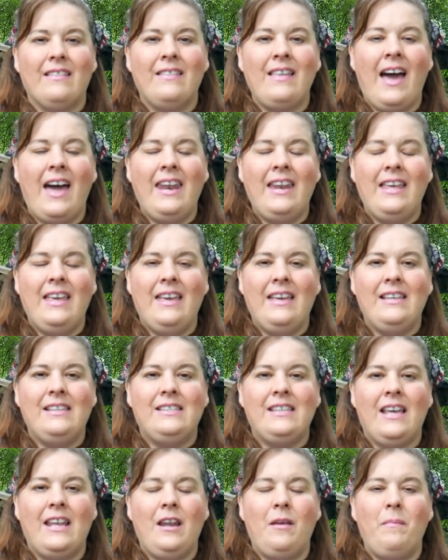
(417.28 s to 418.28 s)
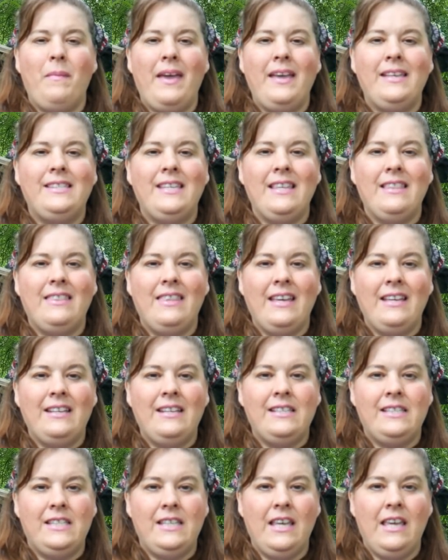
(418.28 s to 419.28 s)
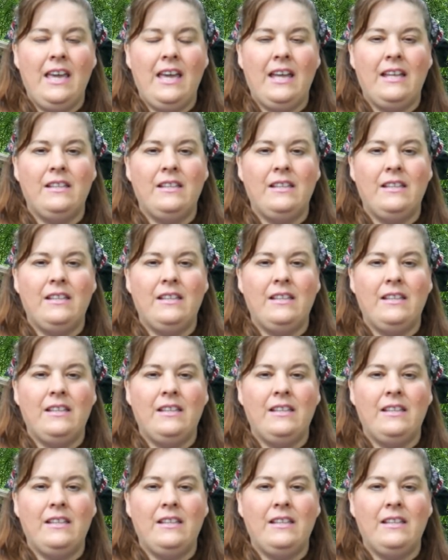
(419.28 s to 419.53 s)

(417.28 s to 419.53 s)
that is an amazing thing to see